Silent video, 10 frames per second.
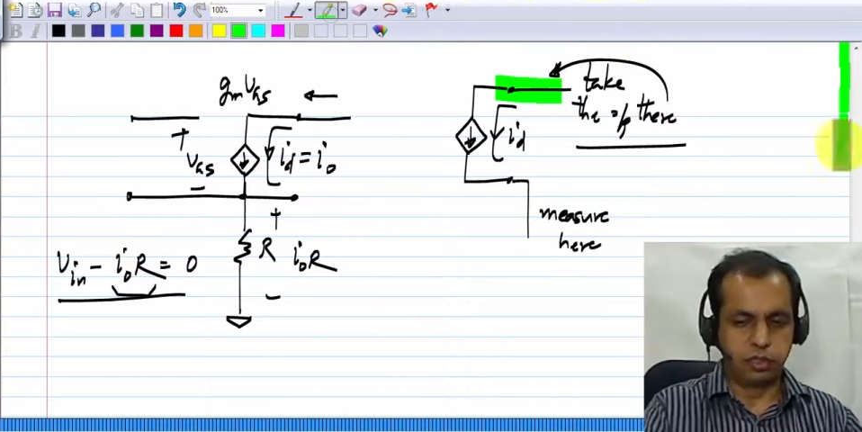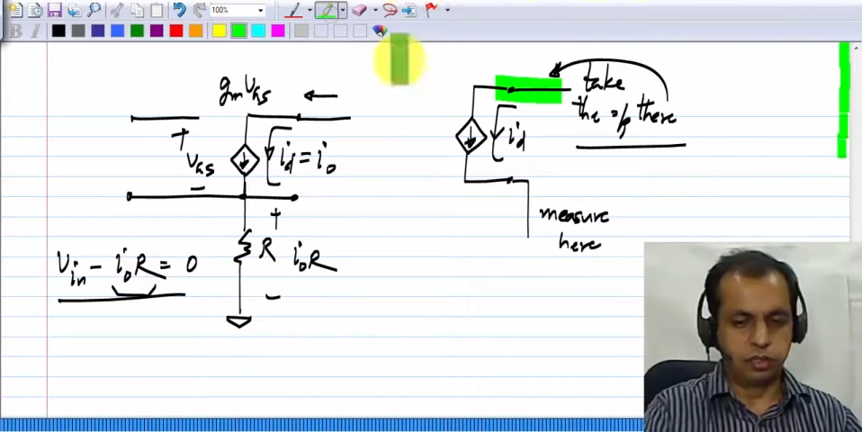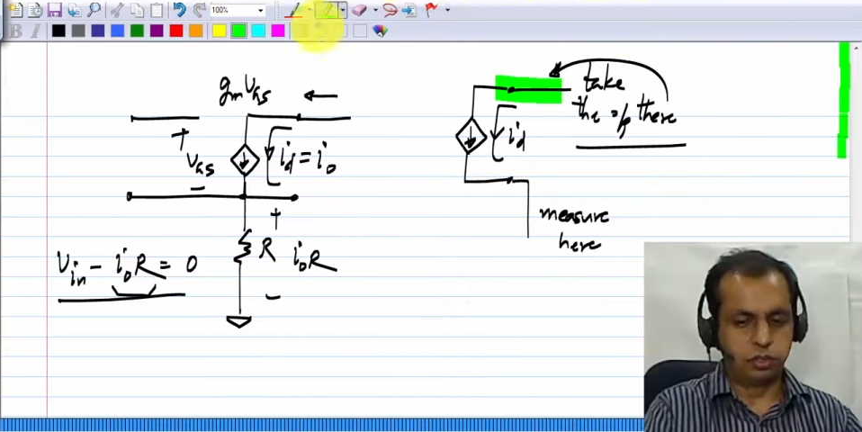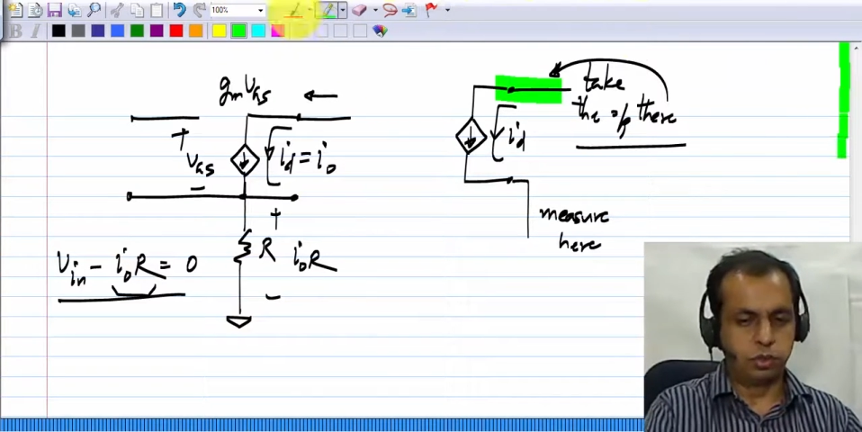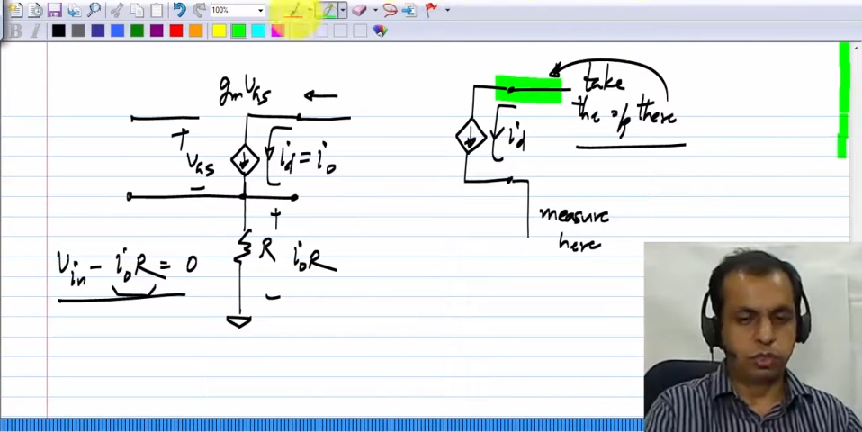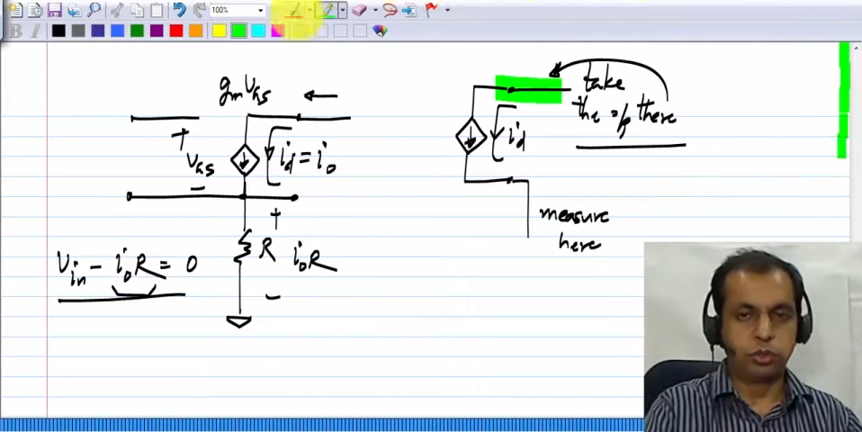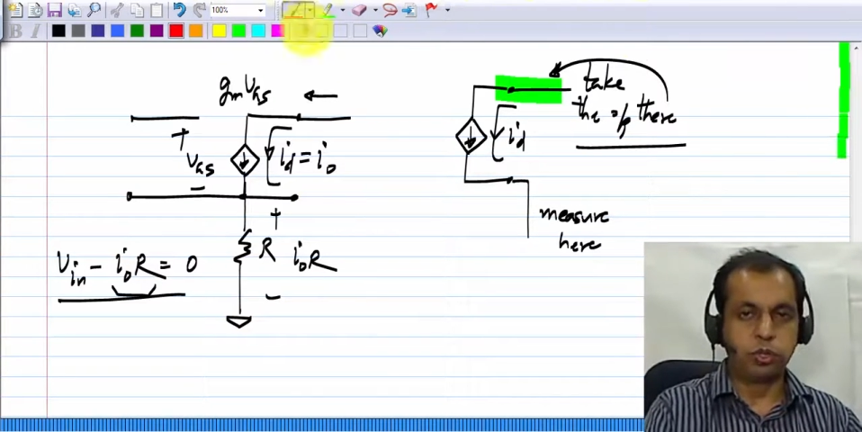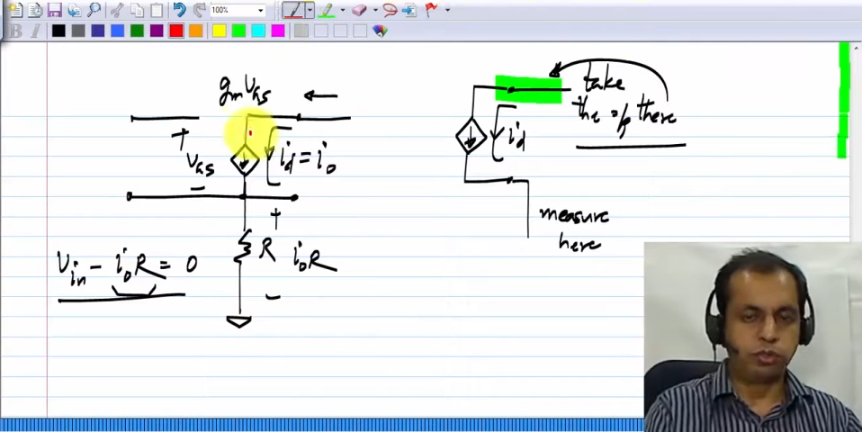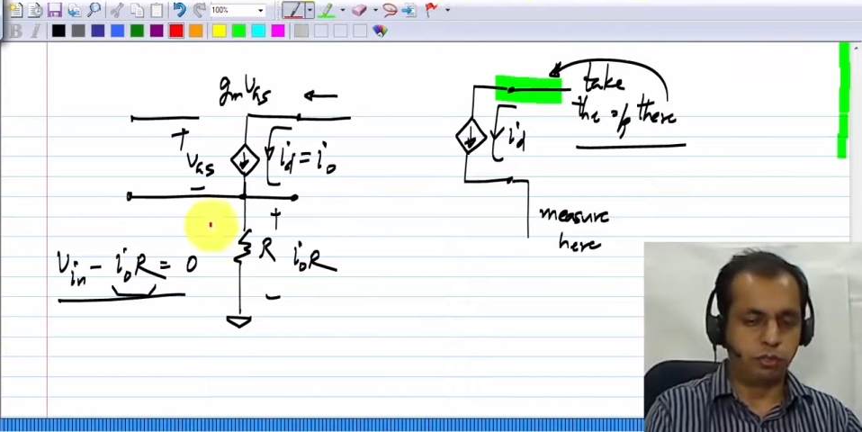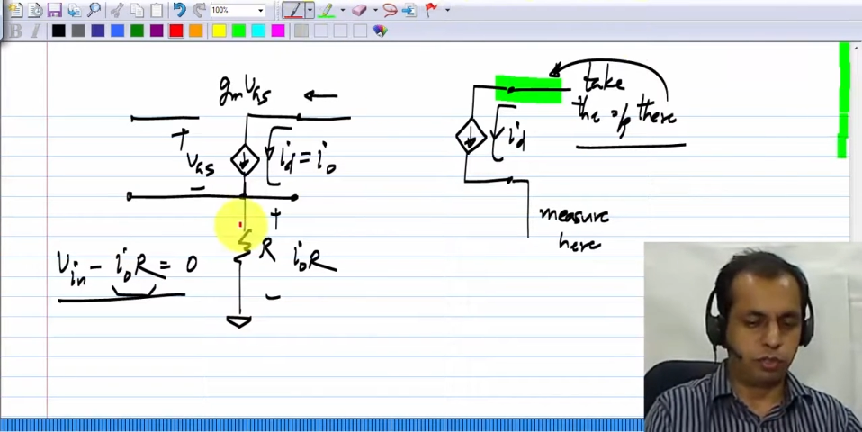source node
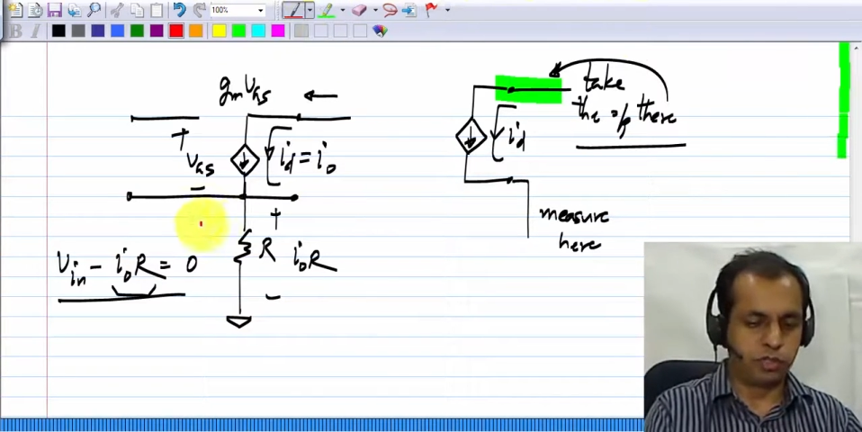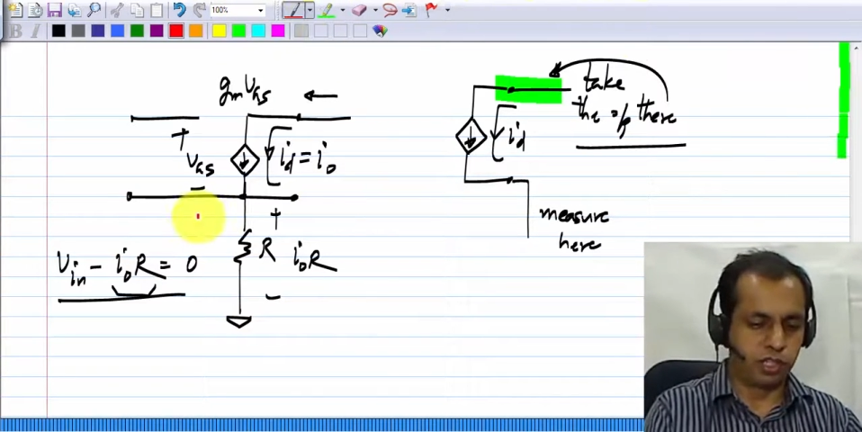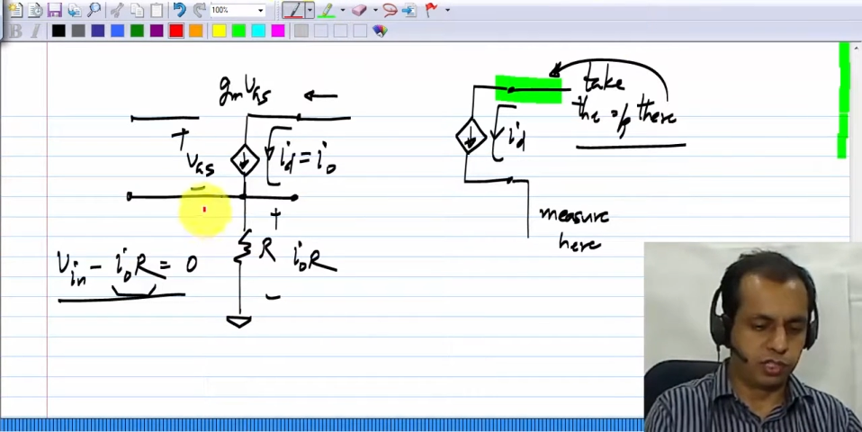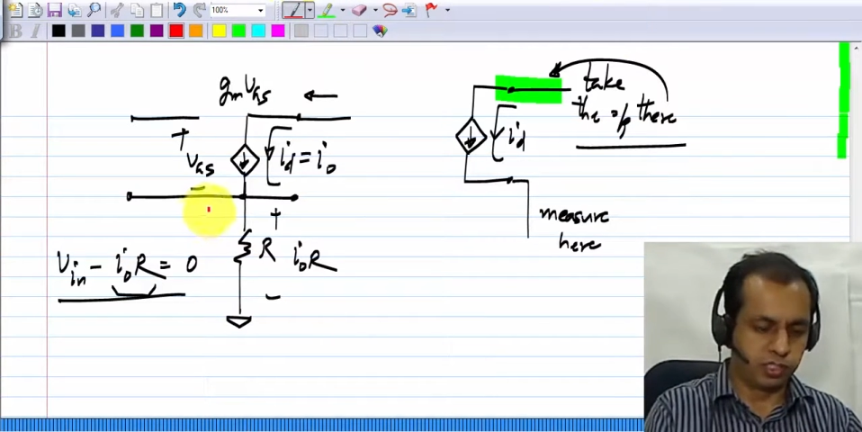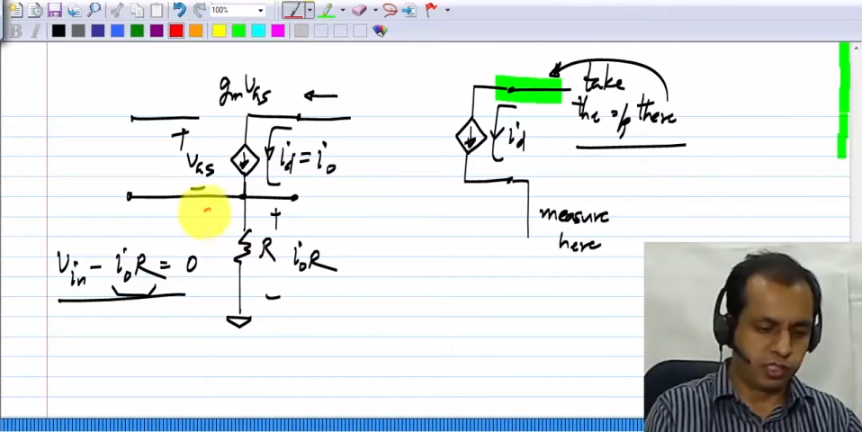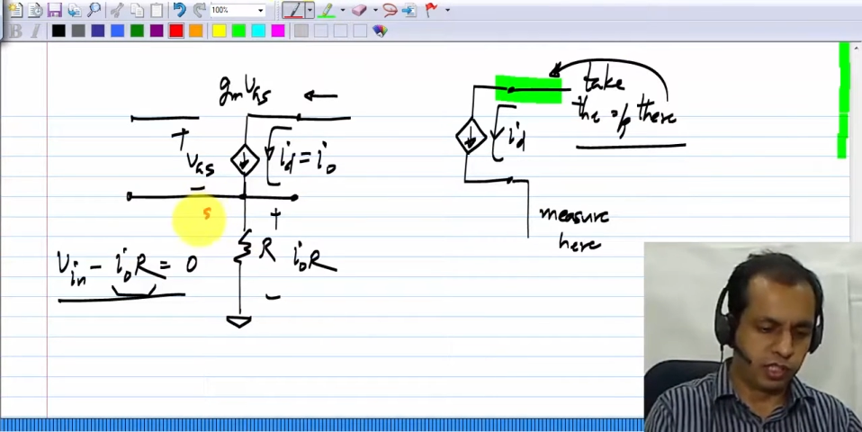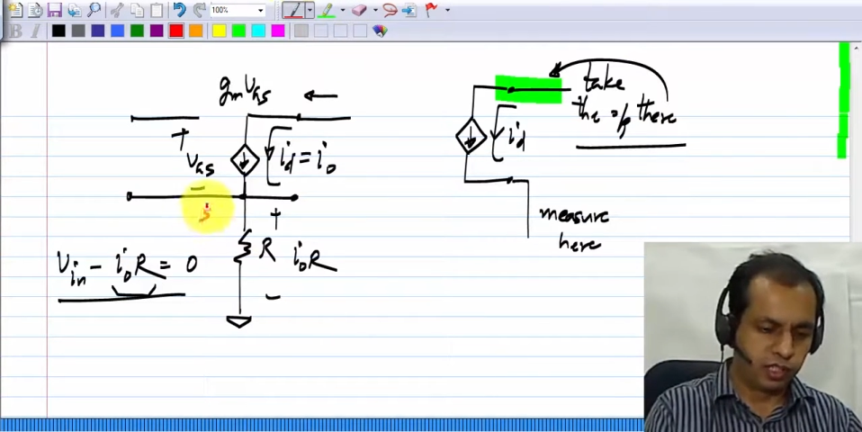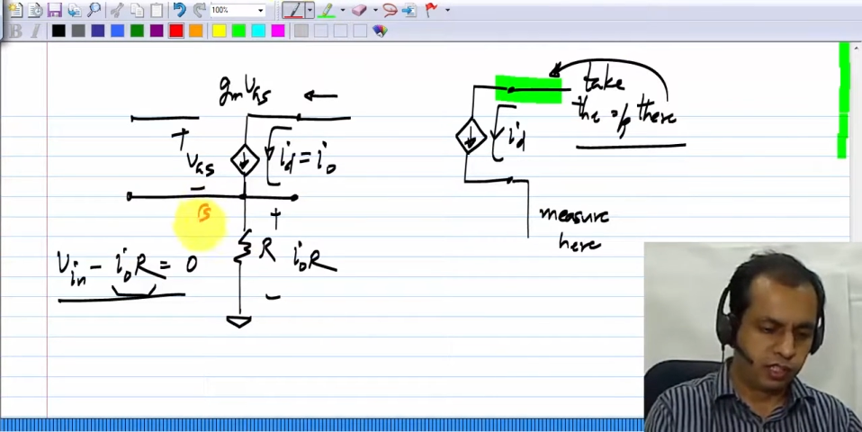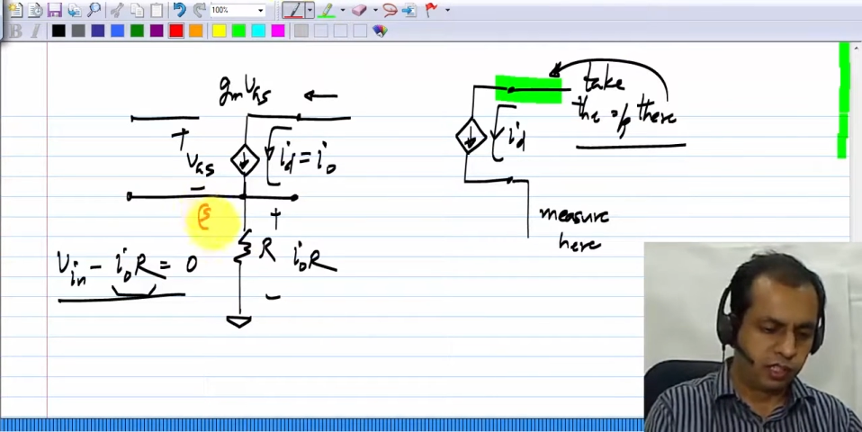of the MOS transistor